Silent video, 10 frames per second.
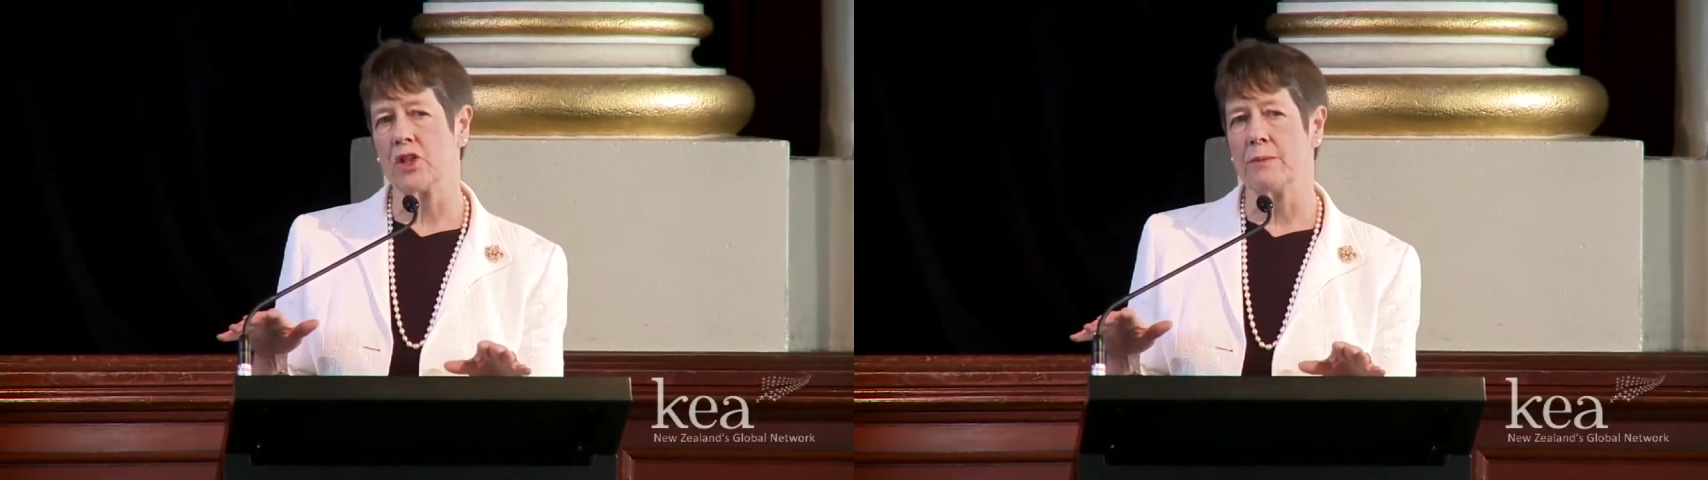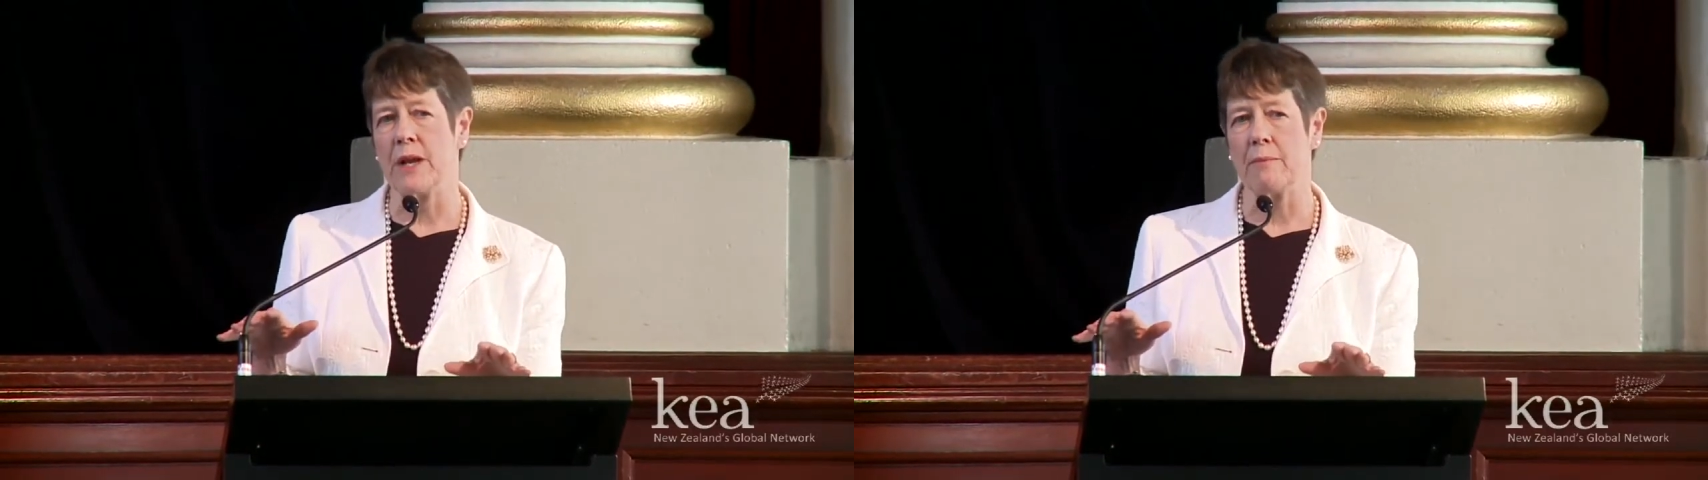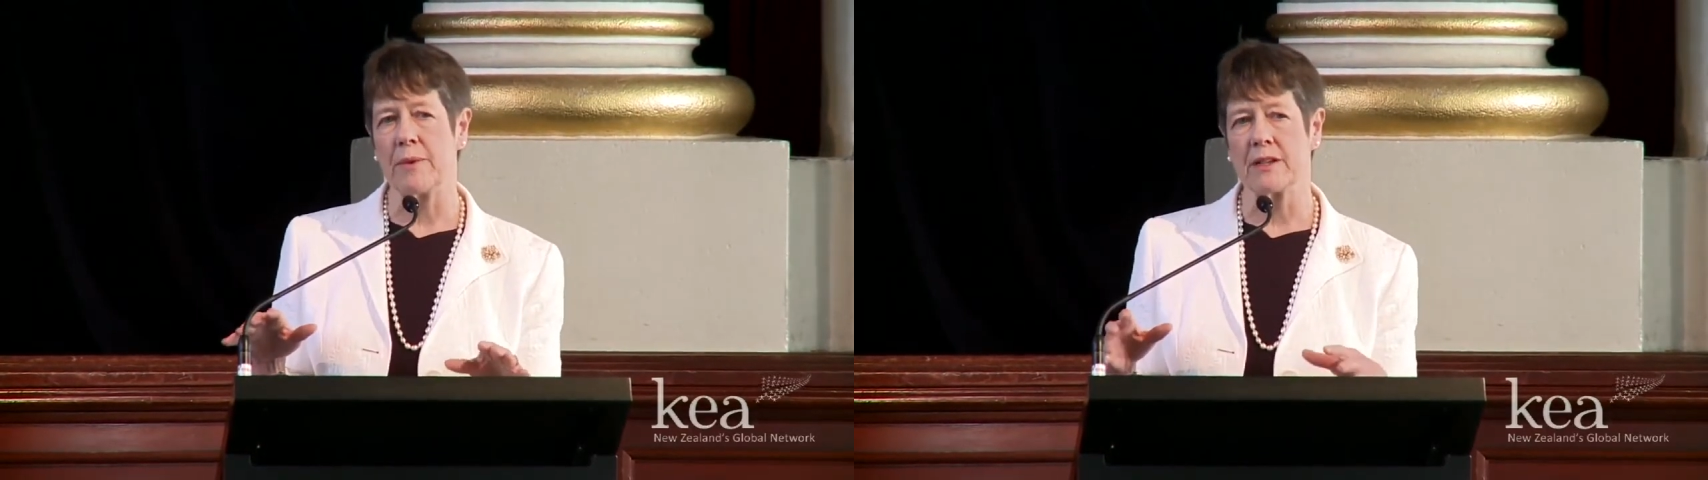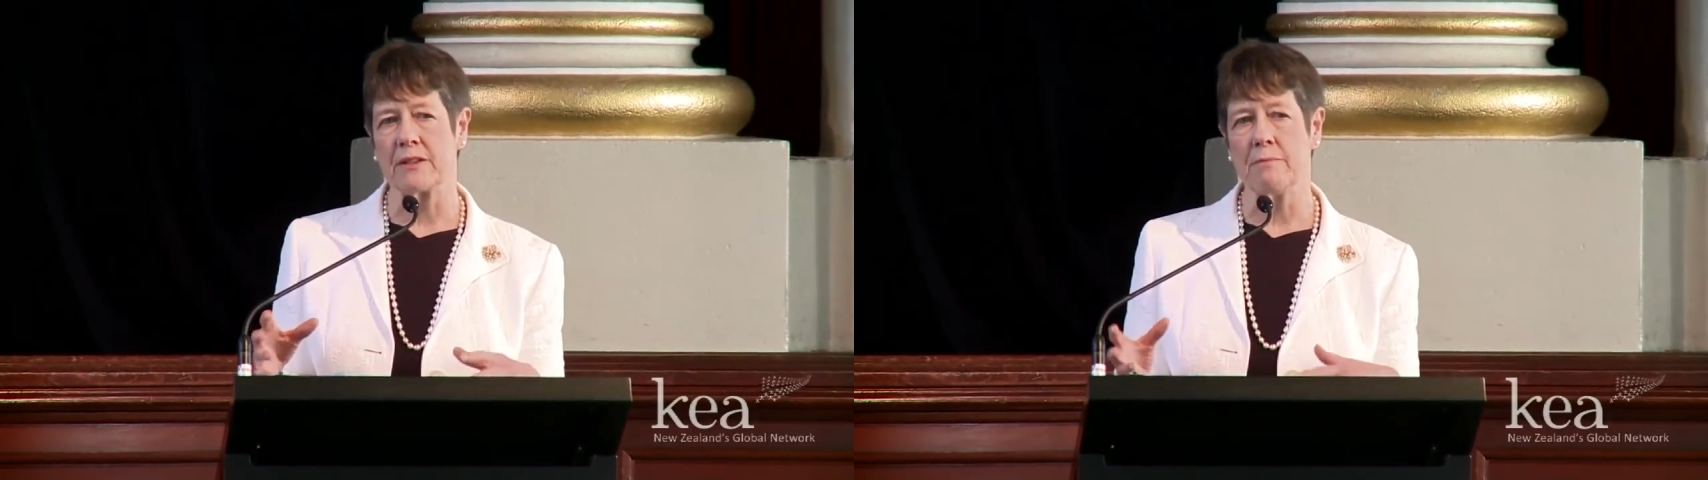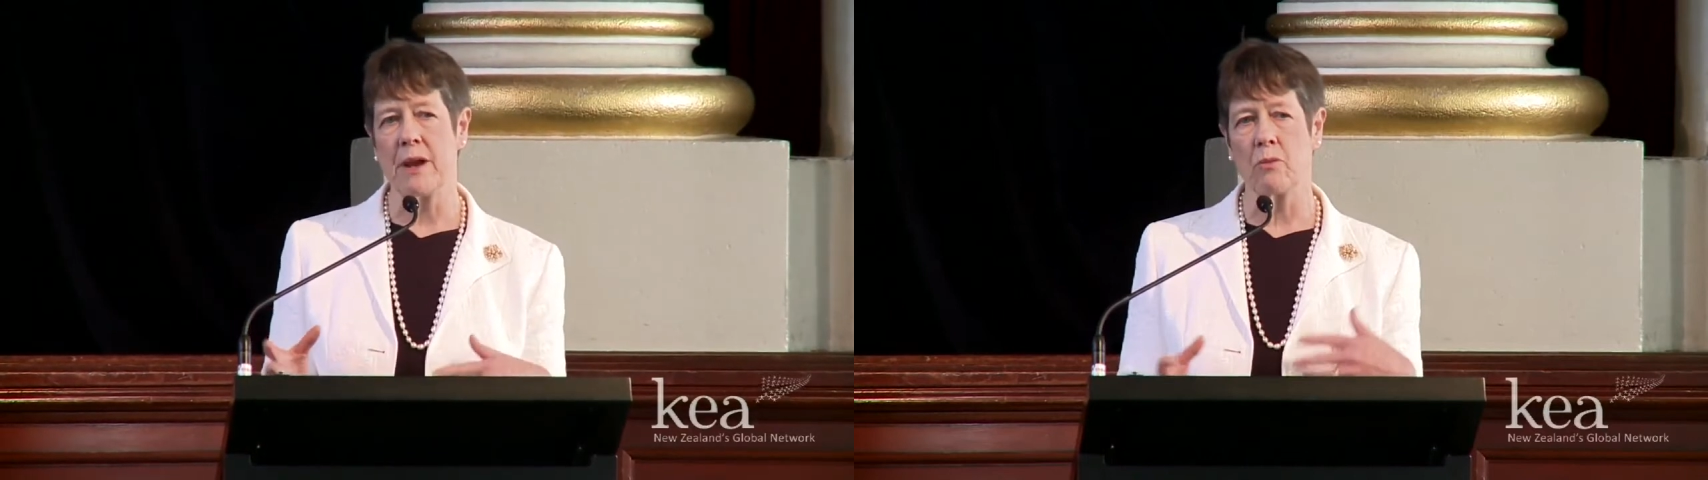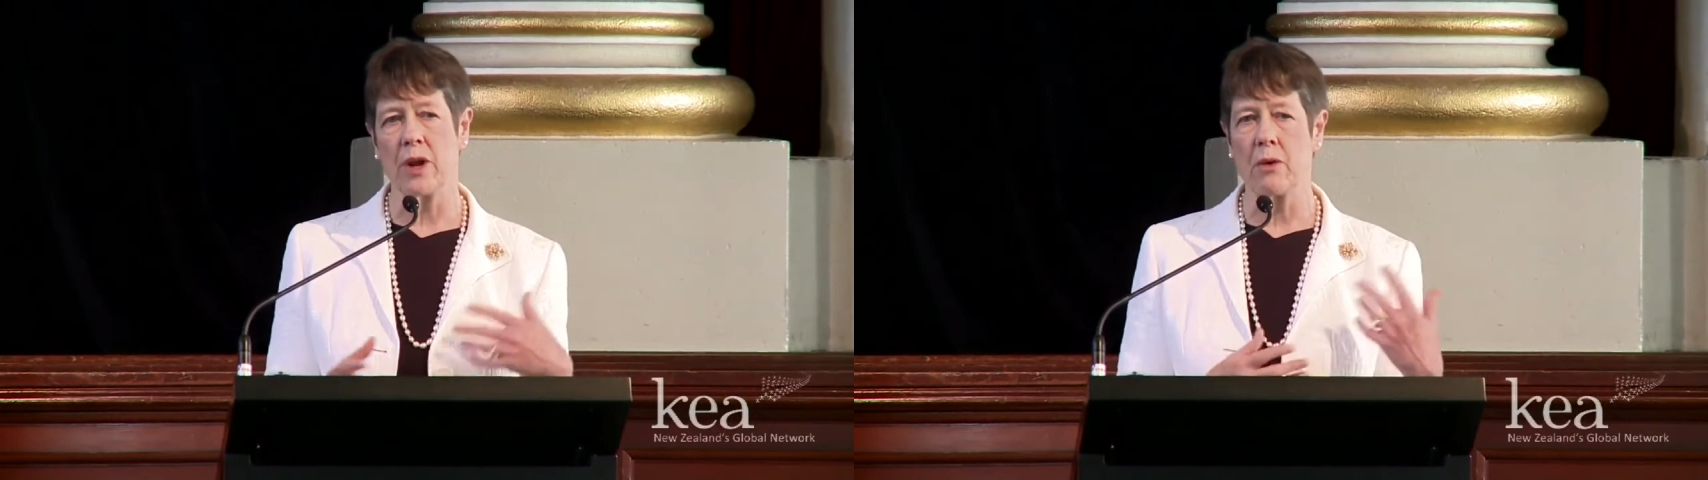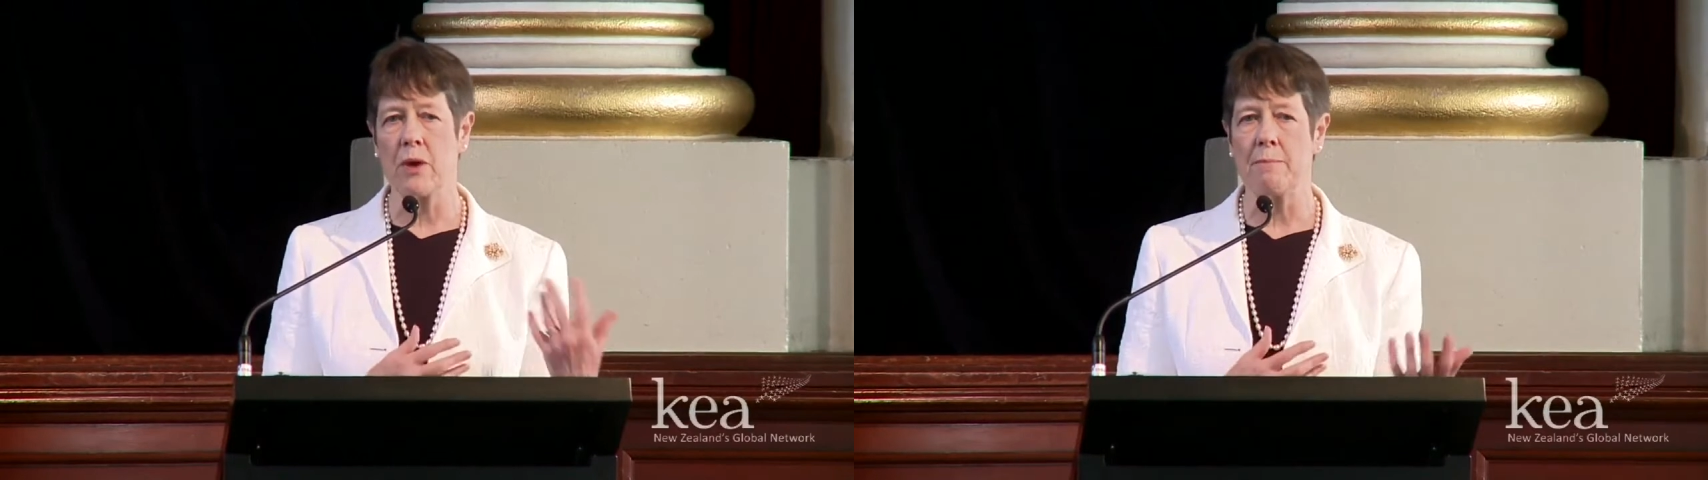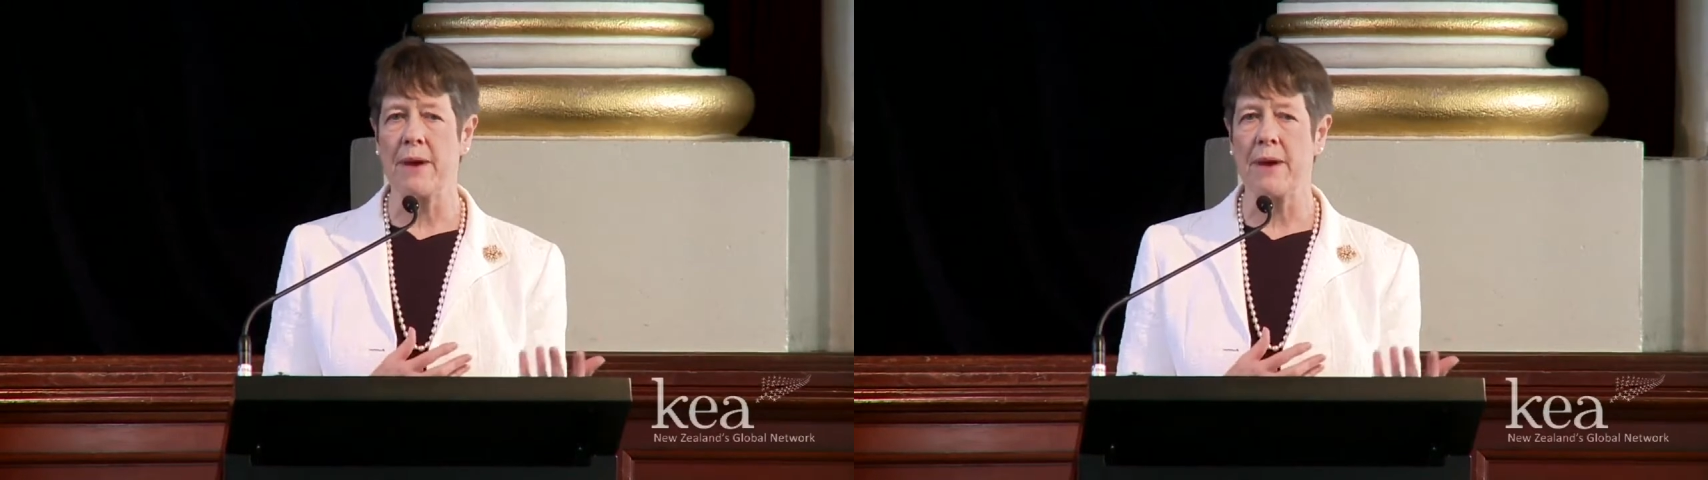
to me because it meant when I went